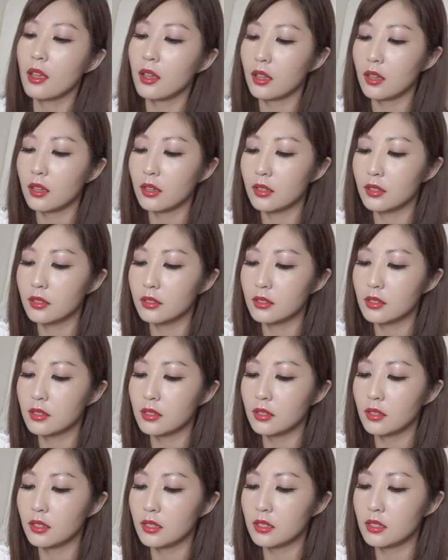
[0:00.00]
and
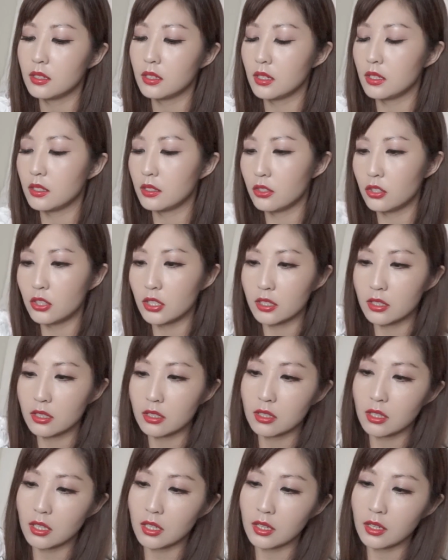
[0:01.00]
this is
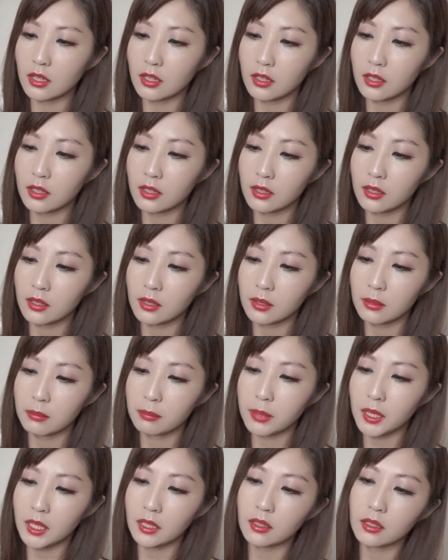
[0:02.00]
just a
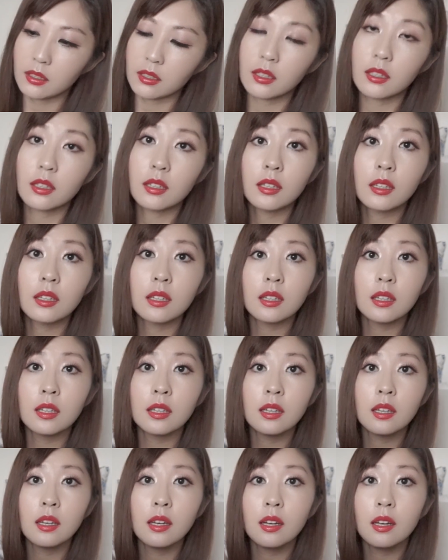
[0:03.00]
pink.
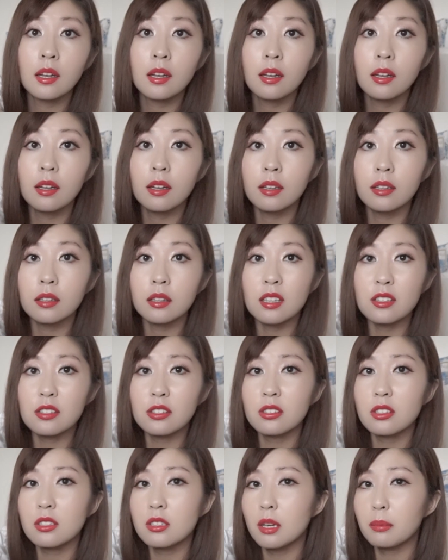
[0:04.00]
These
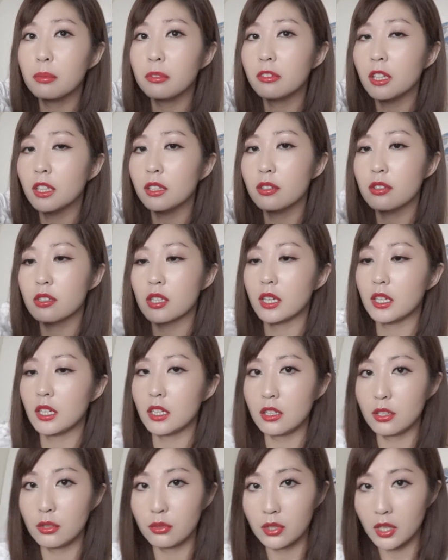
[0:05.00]
are the type of colors that I
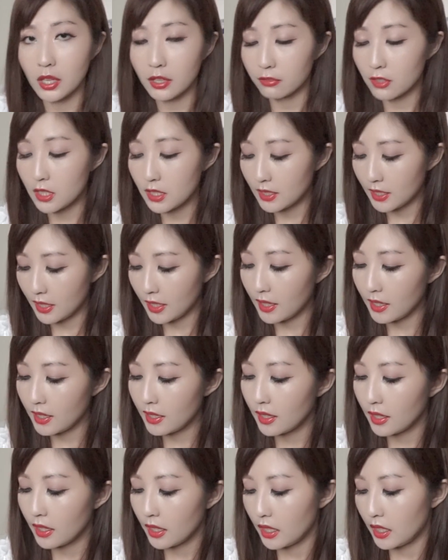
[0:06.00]
use every
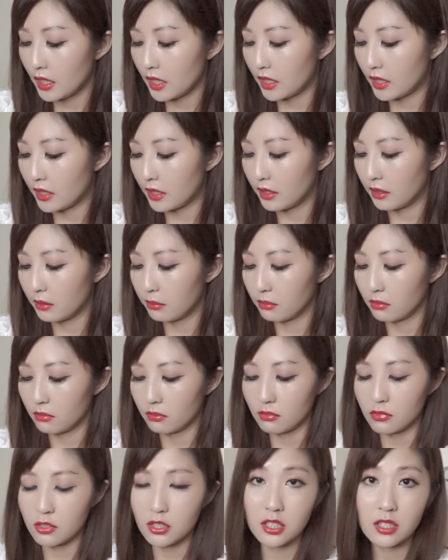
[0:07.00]
day,
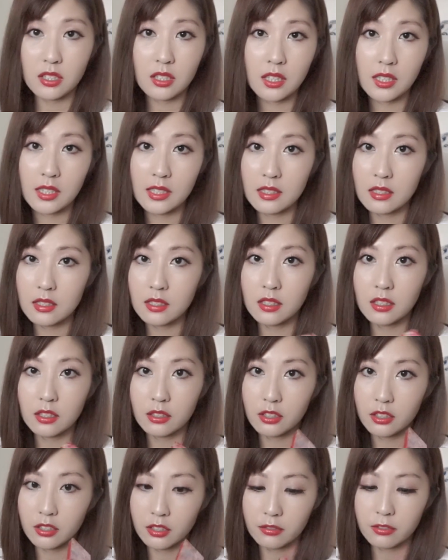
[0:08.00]
just because
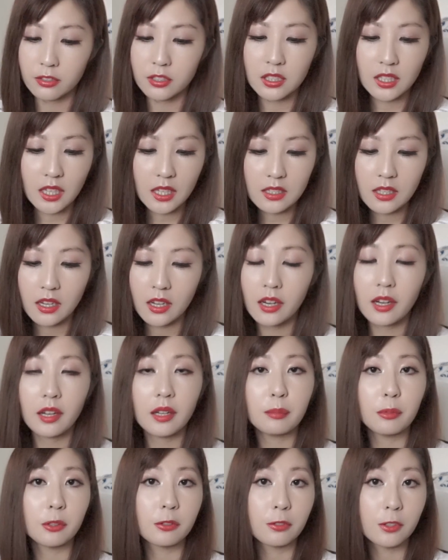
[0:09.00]
they're good for
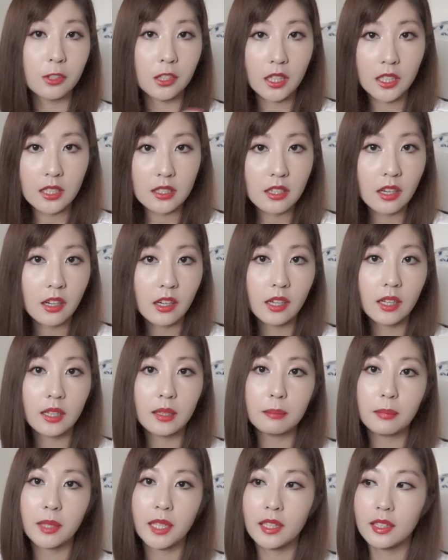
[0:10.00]
daytime or for
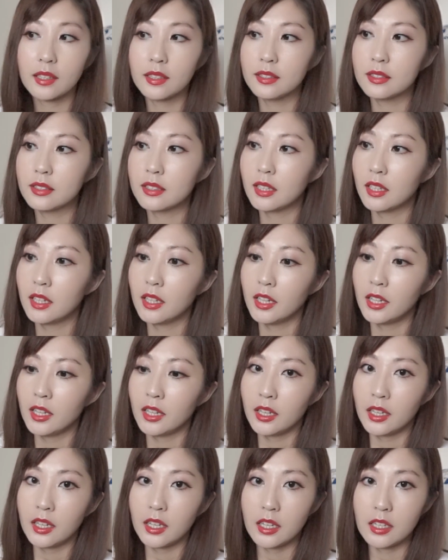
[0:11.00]
nighttime, and
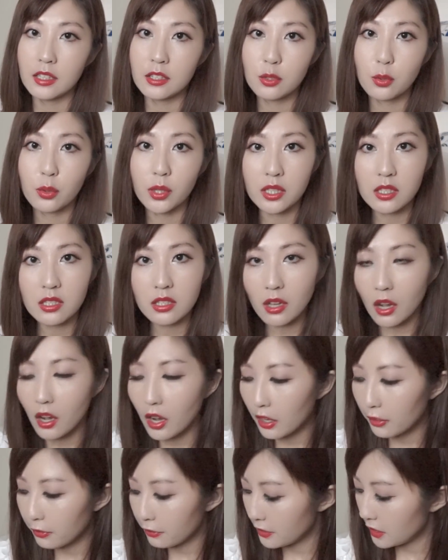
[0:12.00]
it's quite
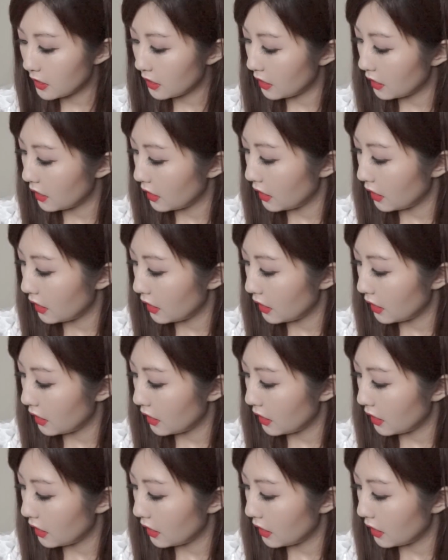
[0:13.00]
soft.